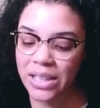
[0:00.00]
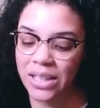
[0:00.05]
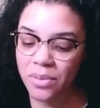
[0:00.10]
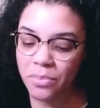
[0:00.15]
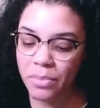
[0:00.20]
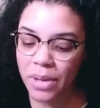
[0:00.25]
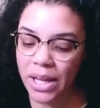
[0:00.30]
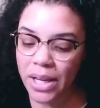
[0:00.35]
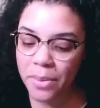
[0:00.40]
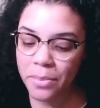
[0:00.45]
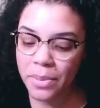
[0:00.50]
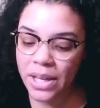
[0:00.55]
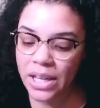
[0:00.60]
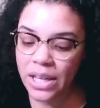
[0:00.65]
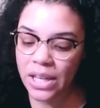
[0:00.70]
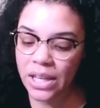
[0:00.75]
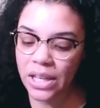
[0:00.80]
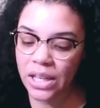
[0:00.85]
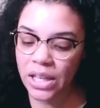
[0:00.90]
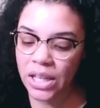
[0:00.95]
maybe?
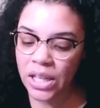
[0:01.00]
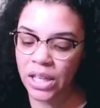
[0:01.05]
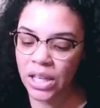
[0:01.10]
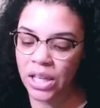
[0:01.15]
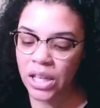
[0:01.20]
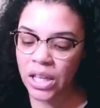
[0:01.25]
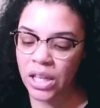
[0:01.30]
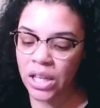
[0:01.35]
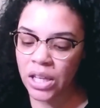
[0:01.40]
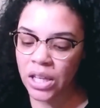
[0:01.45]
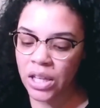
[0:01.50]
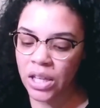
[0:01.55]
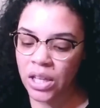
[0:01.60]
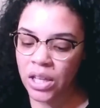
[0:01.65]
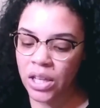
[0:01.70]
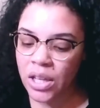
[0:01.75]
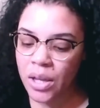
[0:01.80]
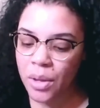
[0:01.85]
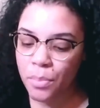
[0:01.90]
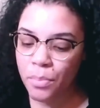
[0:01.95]

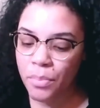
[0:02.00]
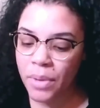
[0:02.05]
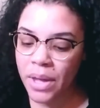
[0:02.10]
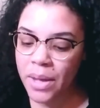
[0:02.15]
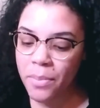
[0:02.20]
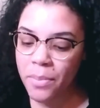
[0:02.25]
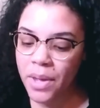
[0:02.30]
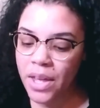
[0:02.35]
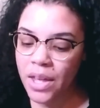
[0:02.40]
Maybe?